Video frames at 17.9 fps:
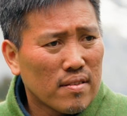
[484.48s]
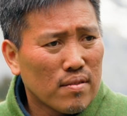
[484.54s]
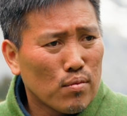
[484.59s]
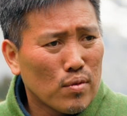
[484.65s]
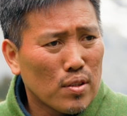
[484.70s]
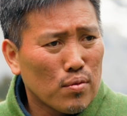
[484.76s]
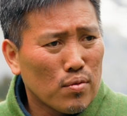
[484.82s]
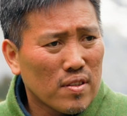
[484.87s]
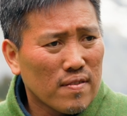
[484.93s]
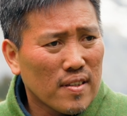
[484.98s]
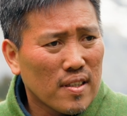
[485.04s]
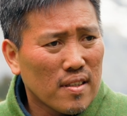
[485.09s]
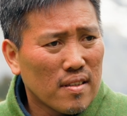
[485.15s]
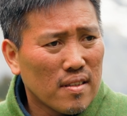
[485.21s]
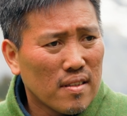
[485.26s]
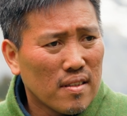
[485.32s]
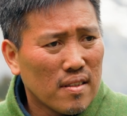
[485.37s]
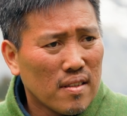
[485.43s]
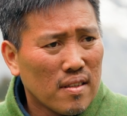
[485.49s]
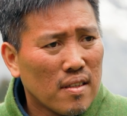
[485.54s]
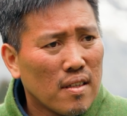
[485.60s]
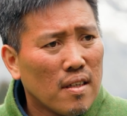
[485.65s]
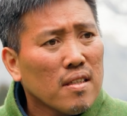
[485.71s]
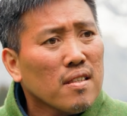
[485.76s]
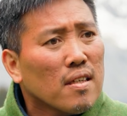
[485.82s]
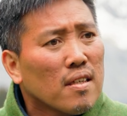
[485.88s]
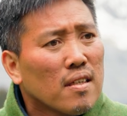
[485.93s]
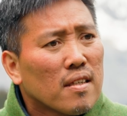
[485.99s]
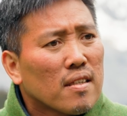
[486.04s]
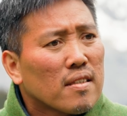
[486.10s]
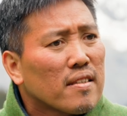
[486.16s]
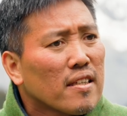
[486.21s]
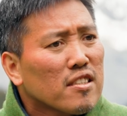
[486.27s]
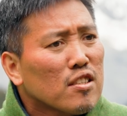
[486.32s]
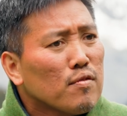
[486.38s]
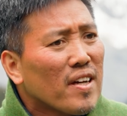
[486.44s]
with the river.
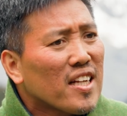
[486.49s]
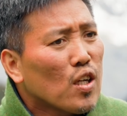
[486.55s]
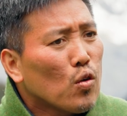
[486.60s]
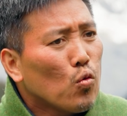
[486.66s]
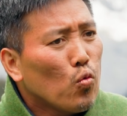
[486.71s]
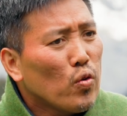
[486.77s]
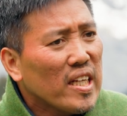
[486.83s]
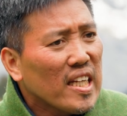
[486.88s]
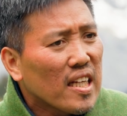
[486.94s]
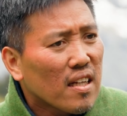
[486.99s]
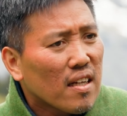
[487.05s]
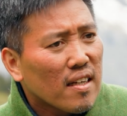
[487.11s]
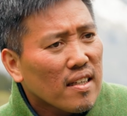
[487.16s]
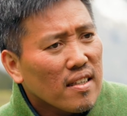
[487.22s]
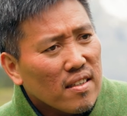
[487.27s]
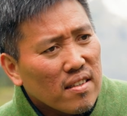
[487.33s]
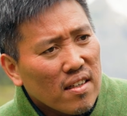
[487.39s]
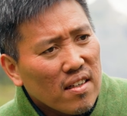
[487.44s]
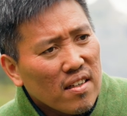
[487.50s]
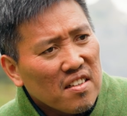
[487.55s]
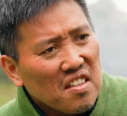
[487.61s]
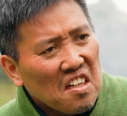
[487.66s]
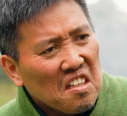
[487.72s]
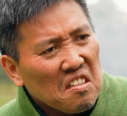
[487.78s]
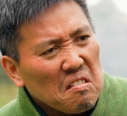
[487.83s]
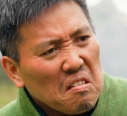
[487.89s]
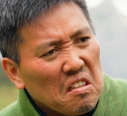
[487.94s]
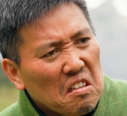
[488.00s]
Doesn't matter we like it or not.